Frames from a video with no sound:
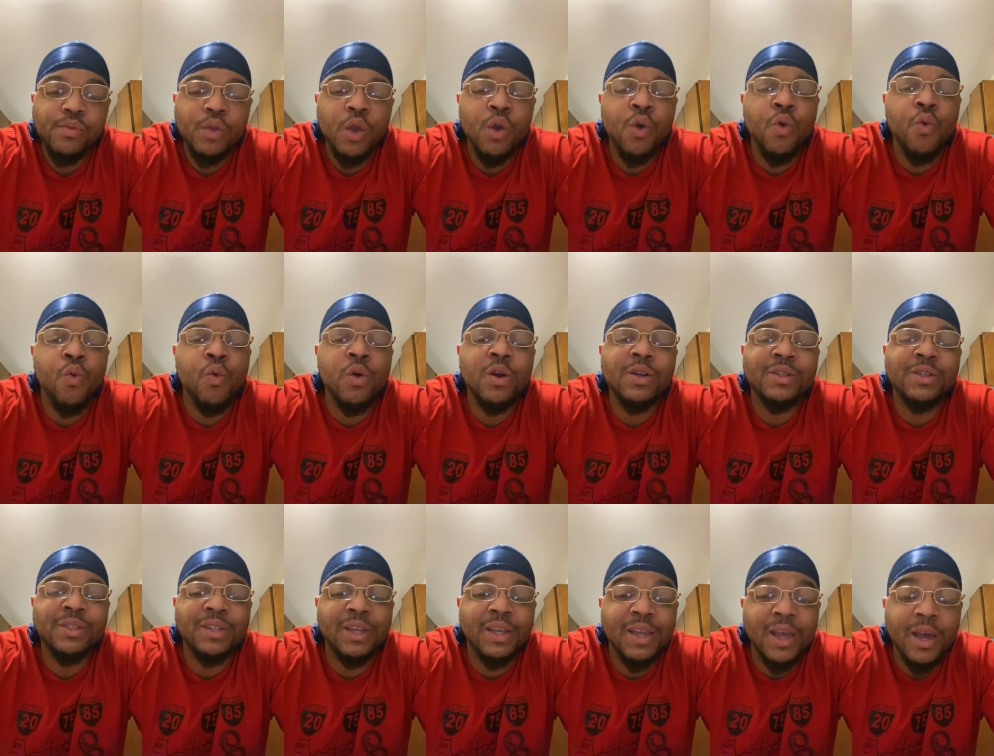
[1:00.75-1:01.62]
work
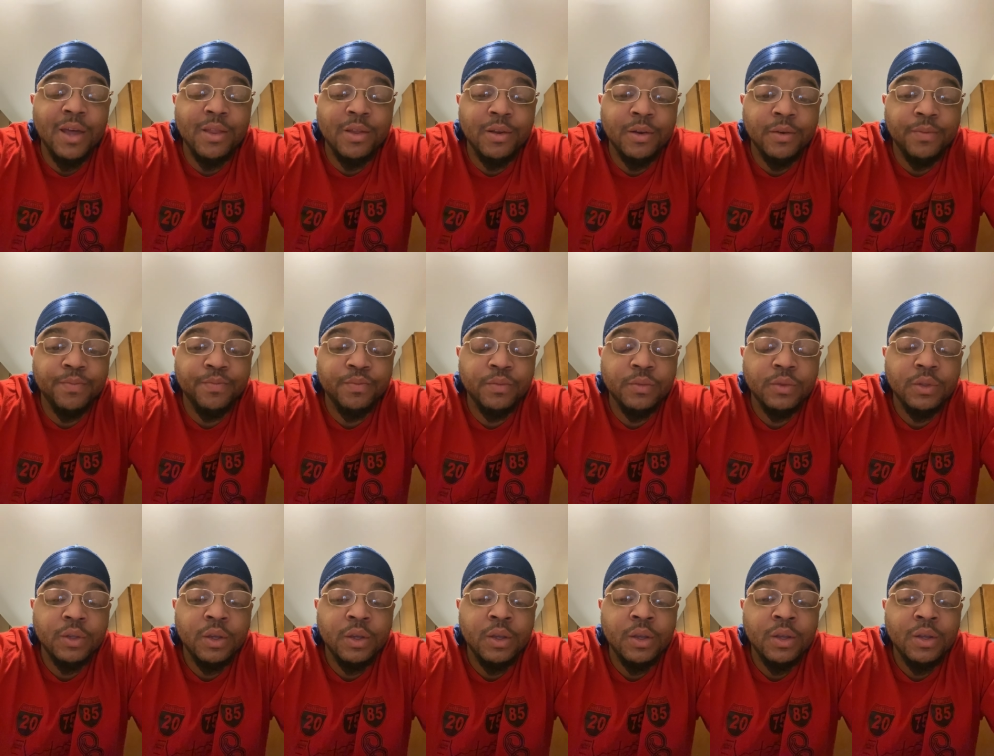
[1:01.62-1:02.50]
together
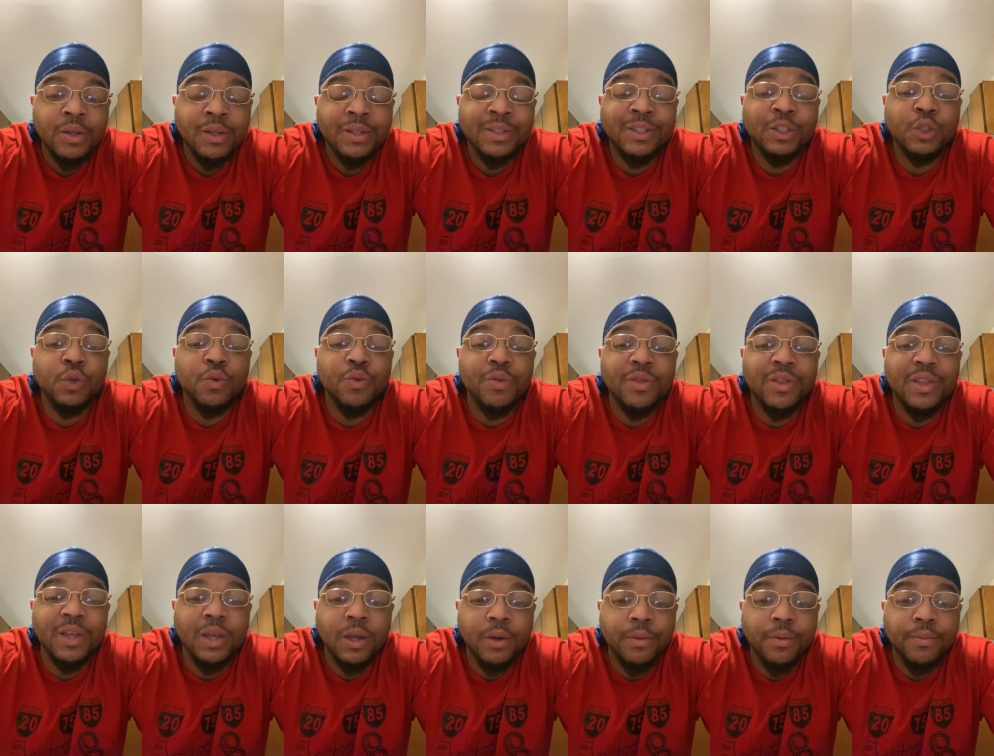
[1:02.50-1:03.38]
to
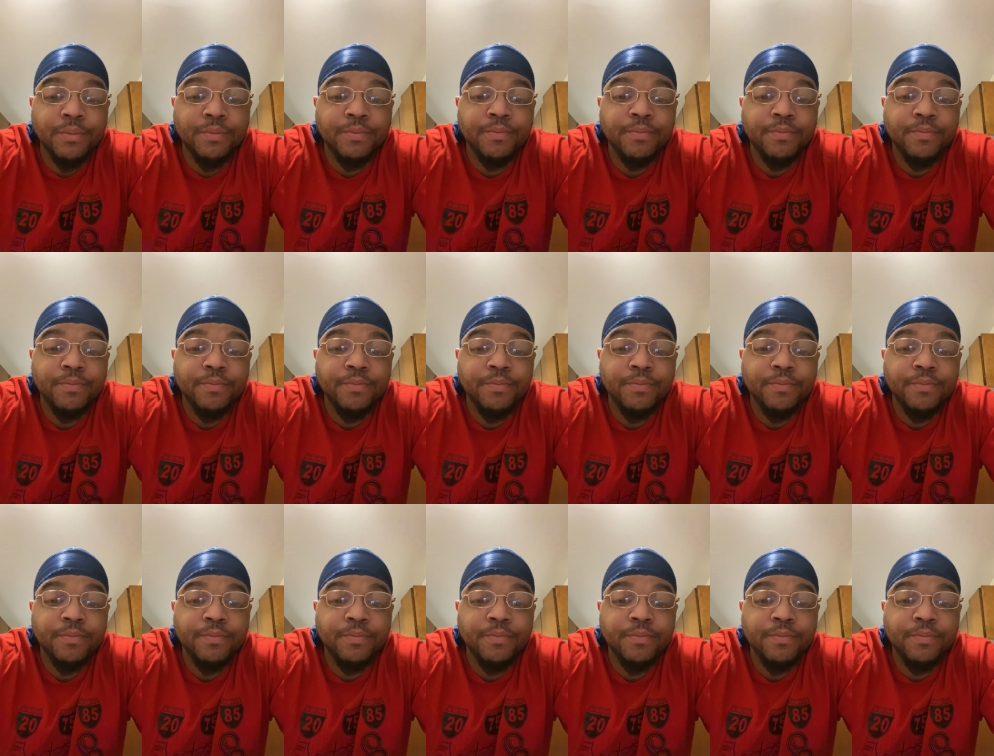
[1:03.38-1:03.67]
them